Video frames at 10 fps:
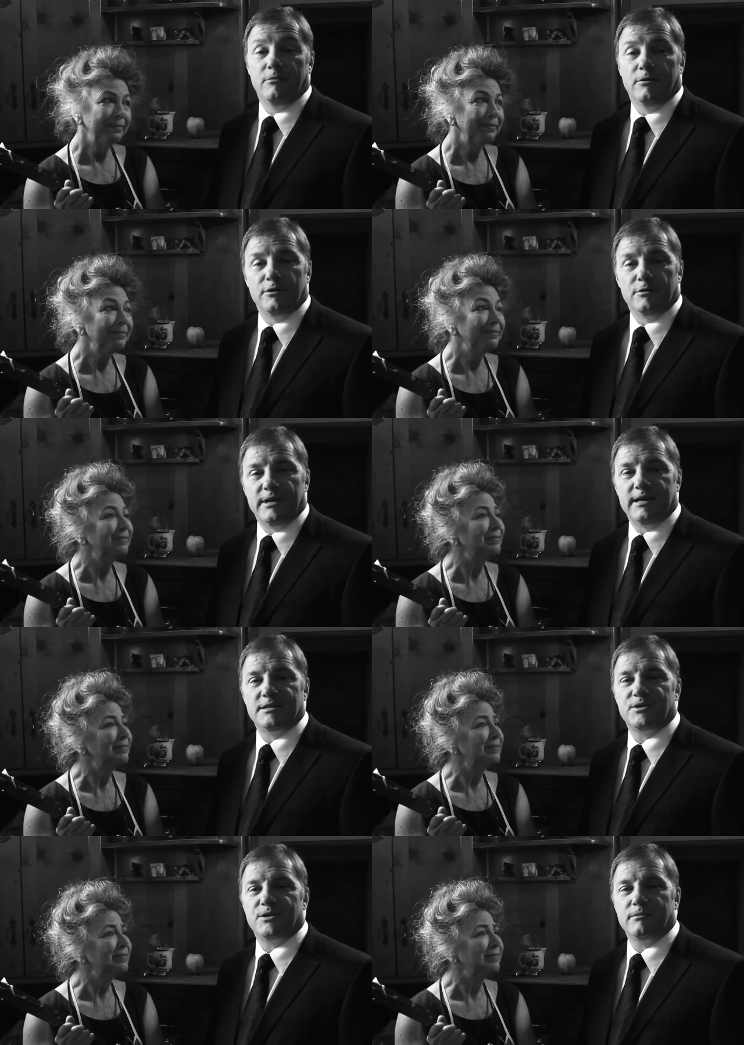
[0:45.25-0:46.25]
Speaker 1: Well, their
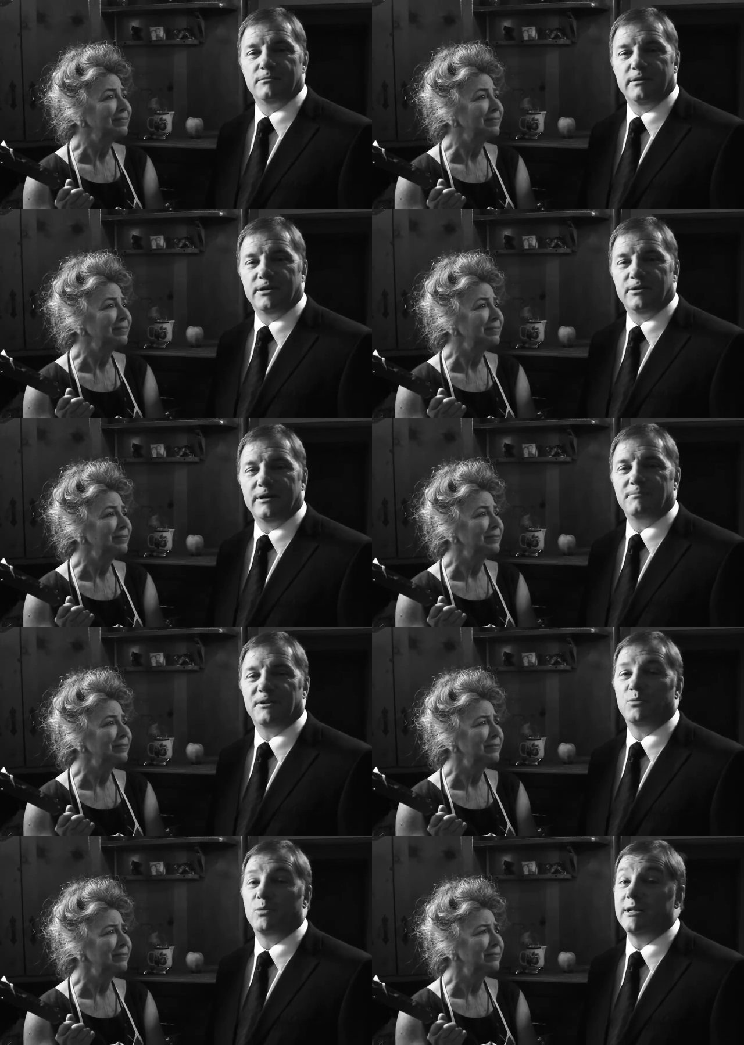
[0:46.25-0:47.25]
plans are
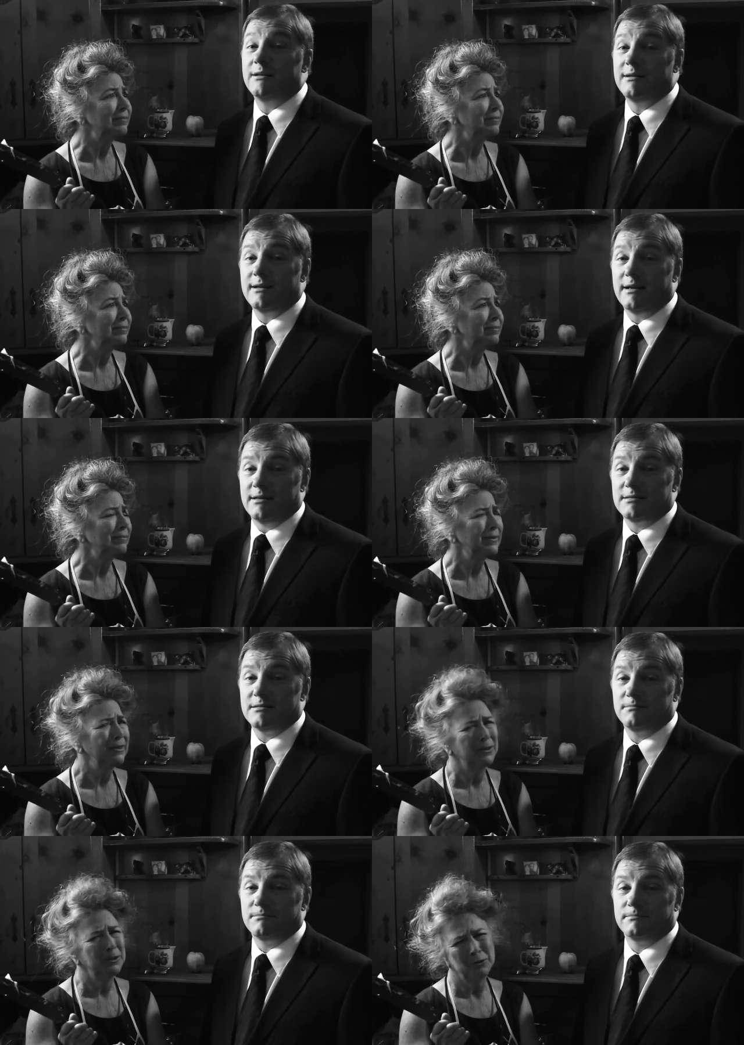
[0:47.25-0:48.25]
interrupted when he
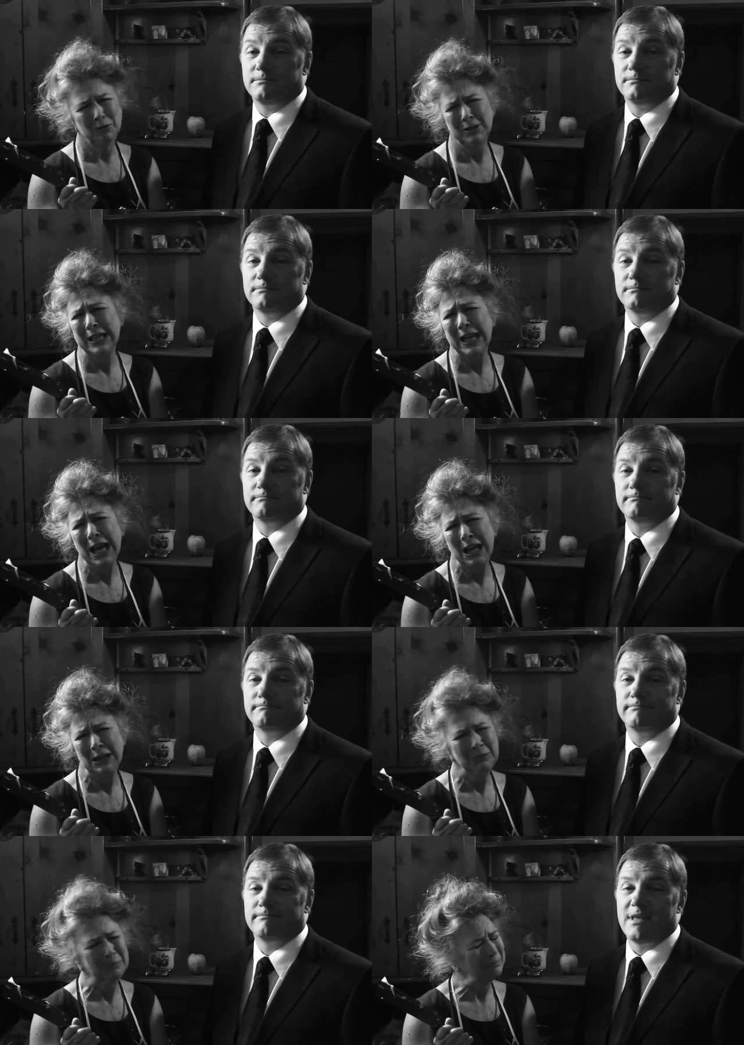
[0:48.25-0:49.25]
dies. So sad.
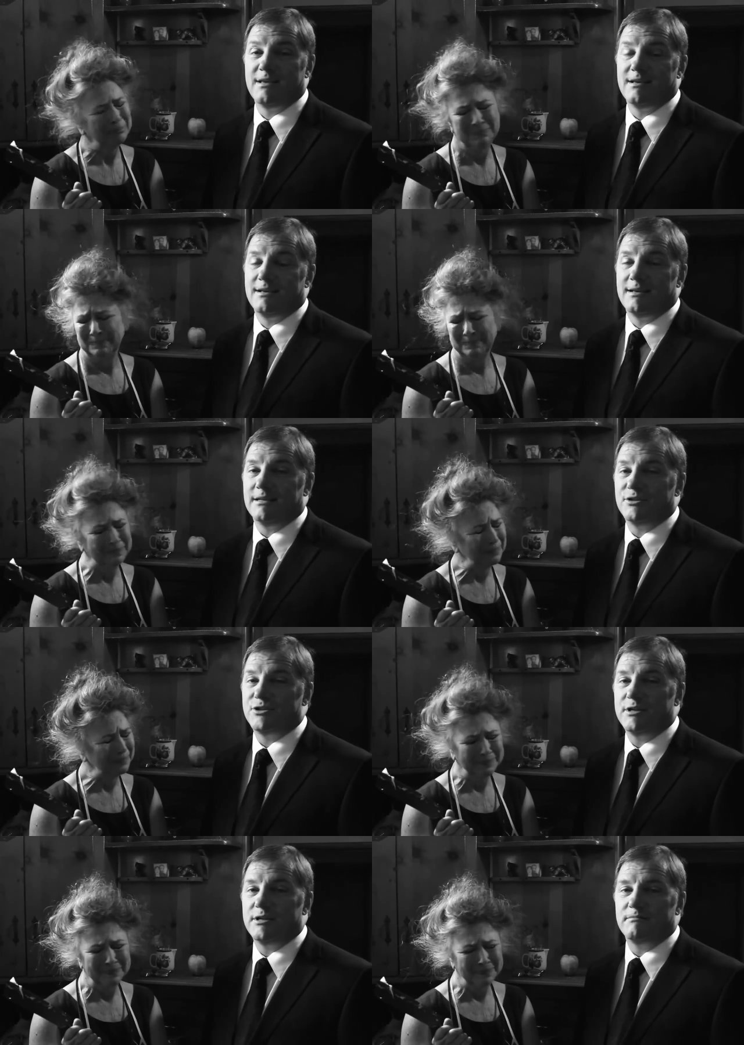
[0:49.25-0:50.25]
And
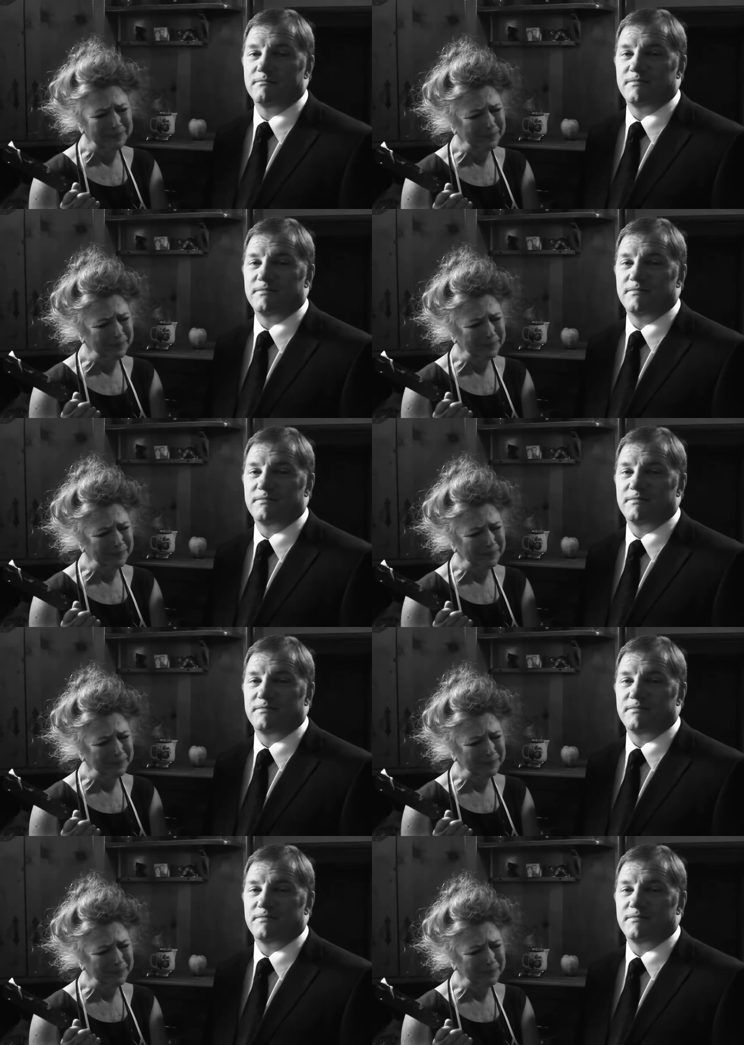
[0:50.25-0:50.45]
she